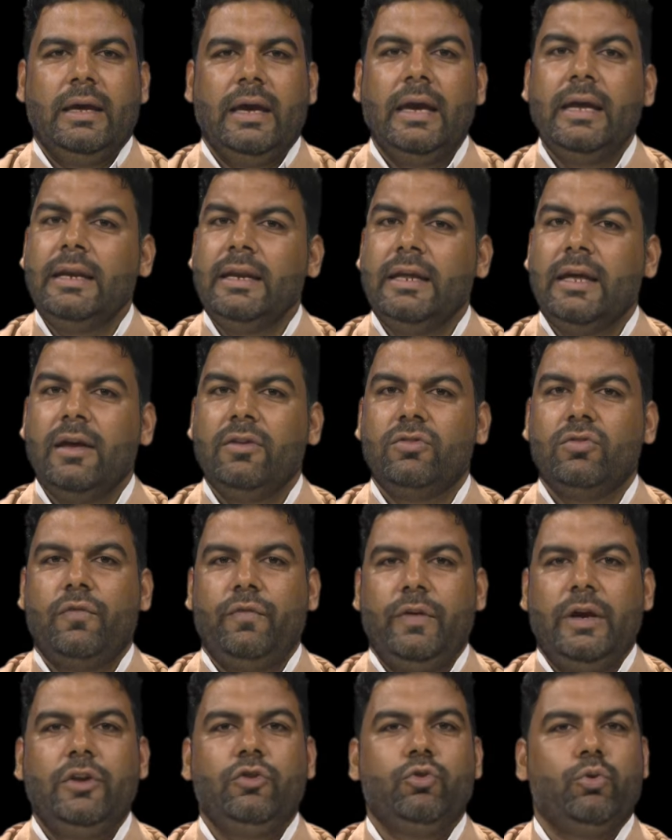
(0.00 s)
In case
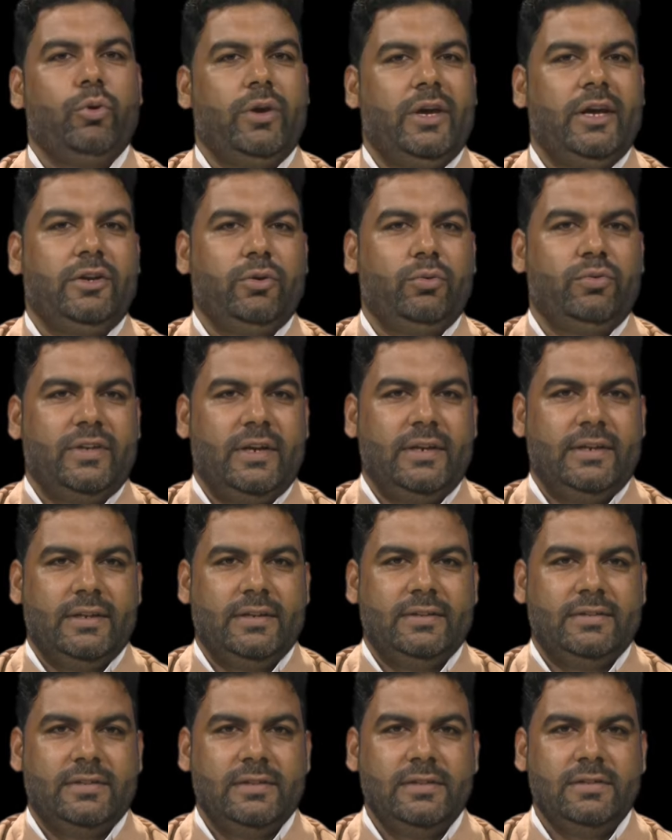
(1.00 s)
of interrogative
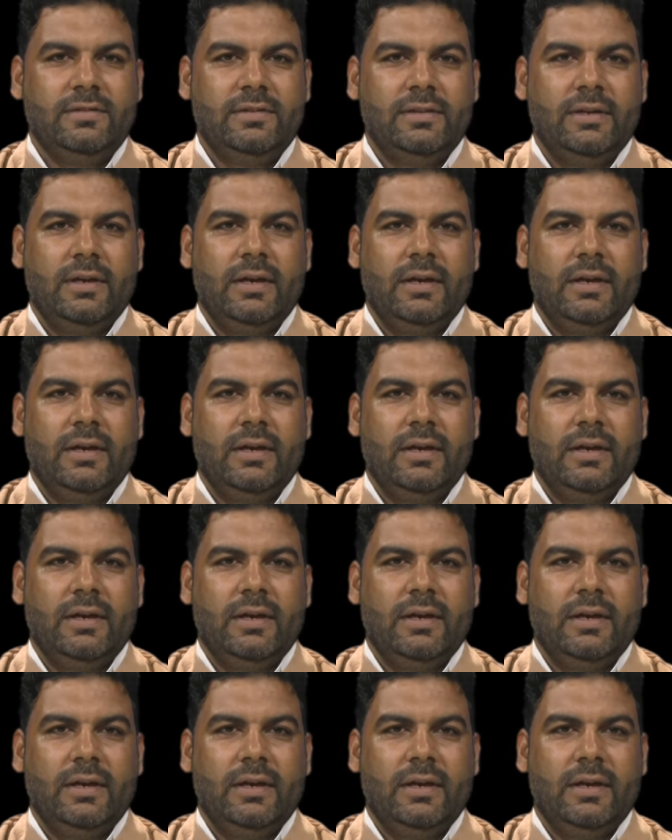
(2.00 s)
sentences,